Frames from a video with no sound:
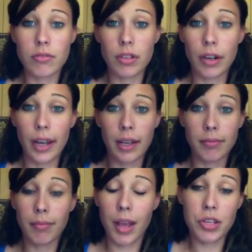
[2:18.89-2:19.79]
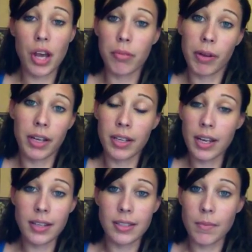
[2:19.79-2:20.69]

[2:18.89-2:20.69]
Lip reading: during my childbearing years.